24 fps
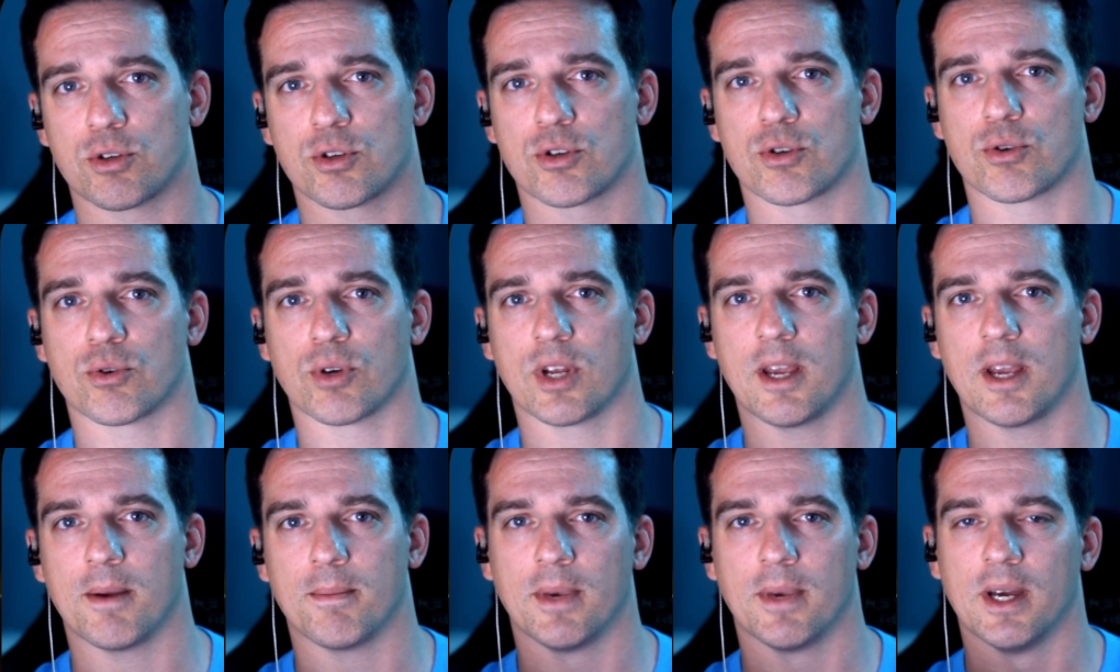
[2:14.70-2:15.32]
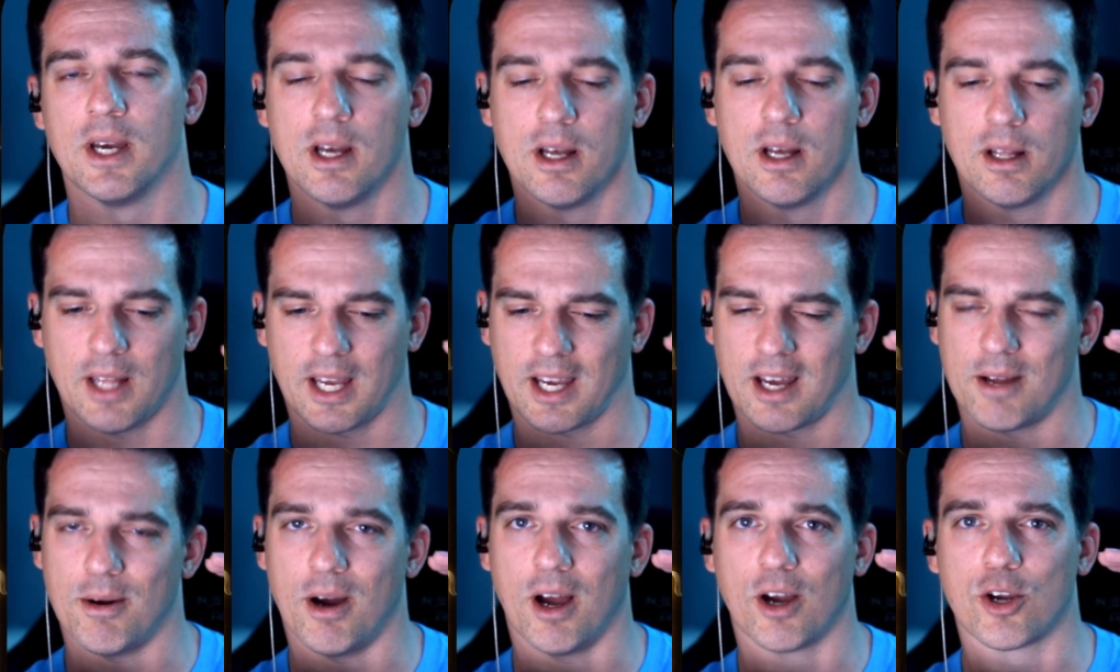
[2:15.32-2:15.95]
your stream
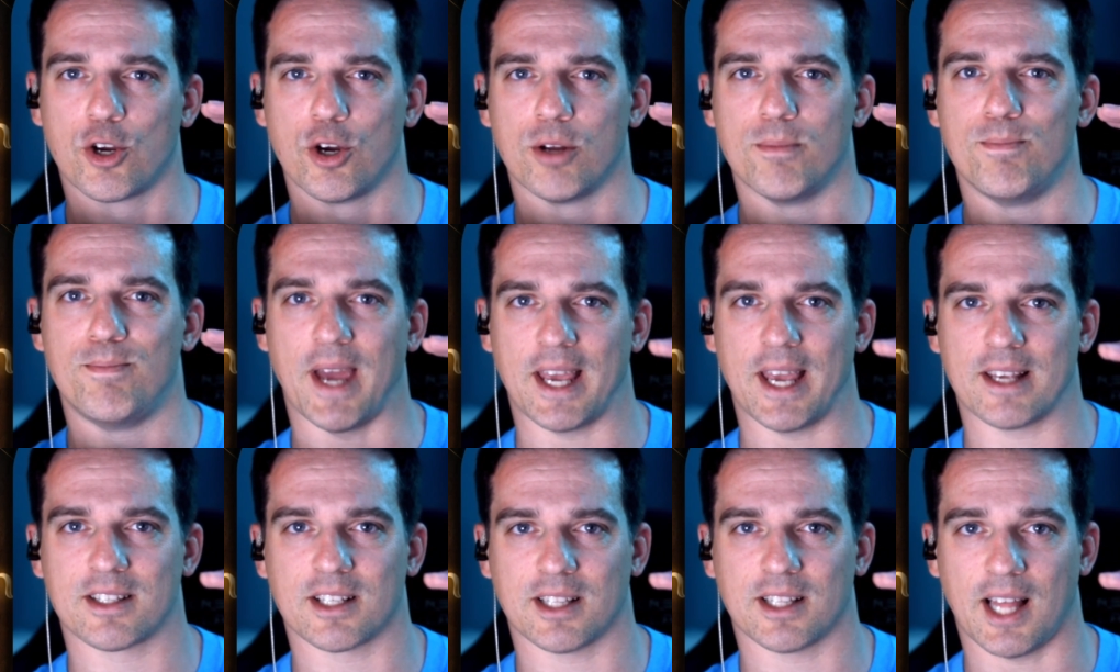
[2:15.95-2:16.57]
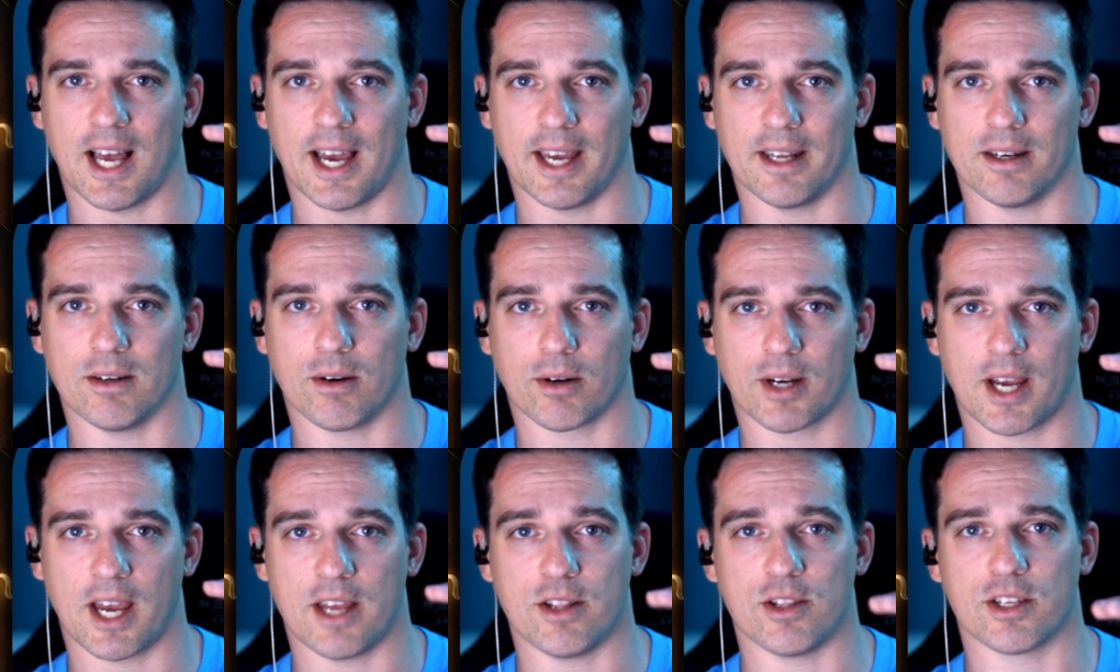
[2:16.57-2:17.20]
like a good baseline,
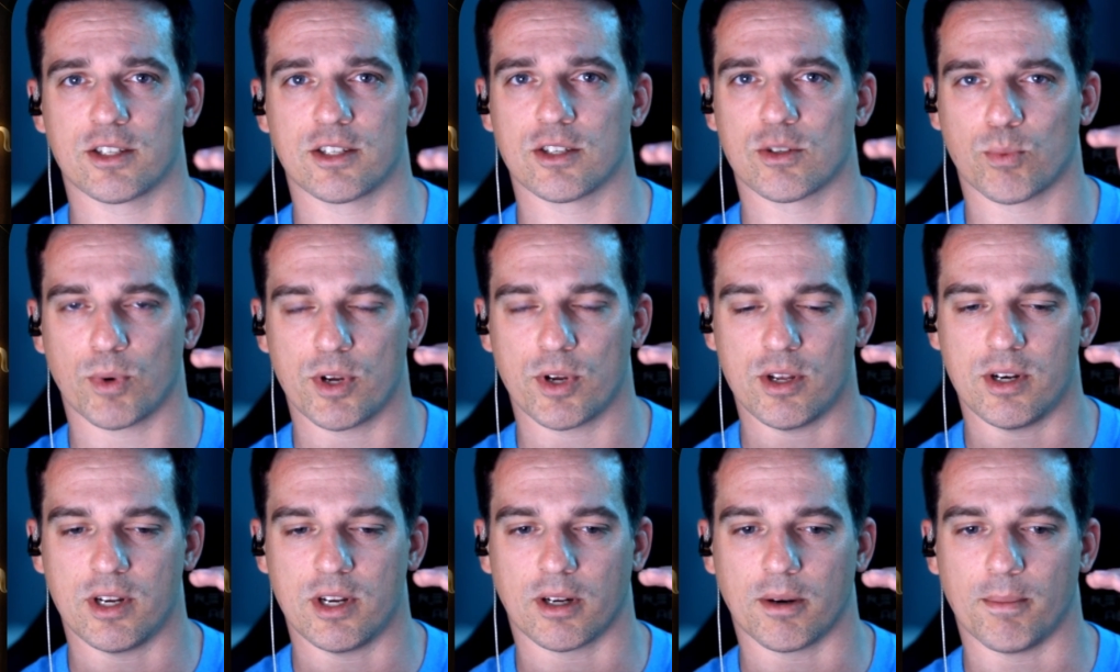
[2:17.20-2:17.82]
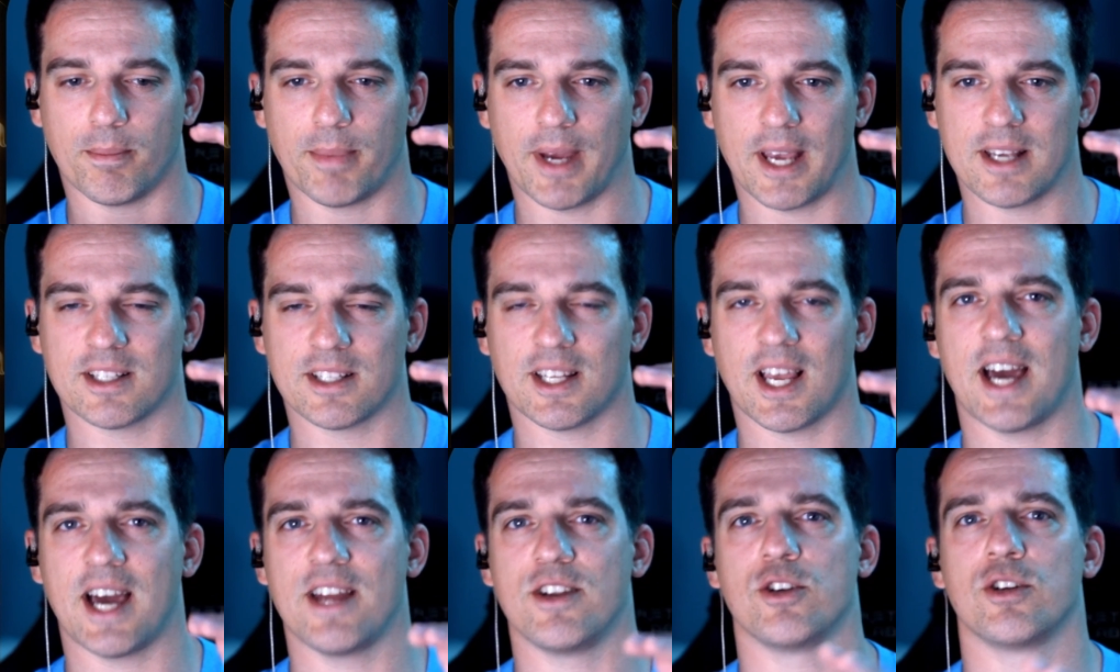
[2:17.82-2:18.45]
okay? This is where you need a
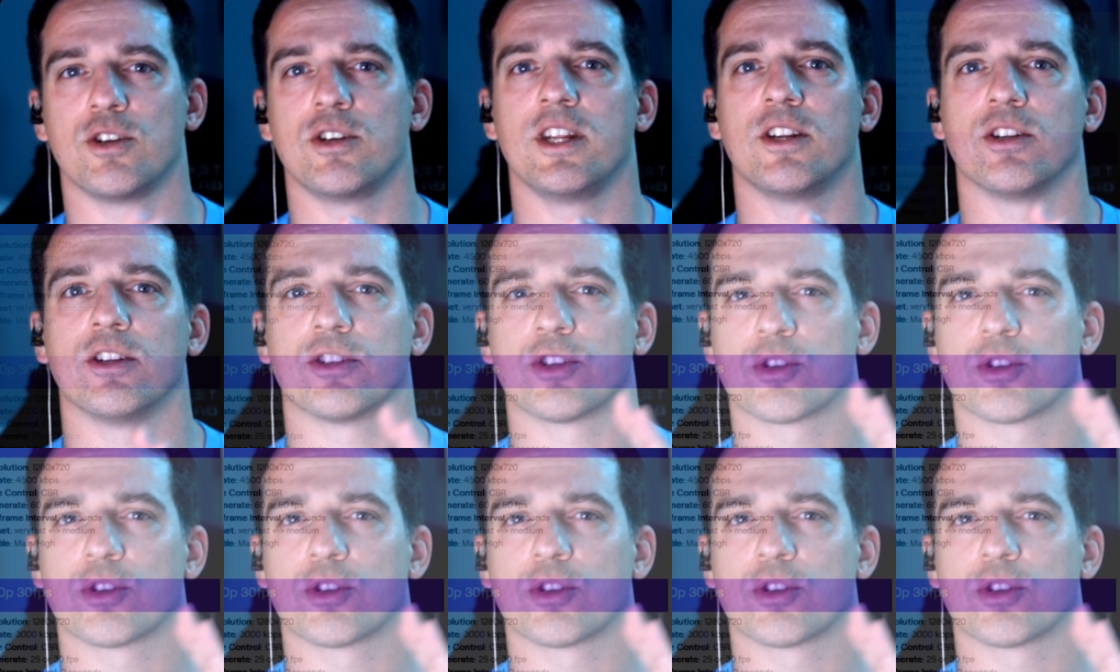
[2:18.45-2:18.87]
baseline. You need to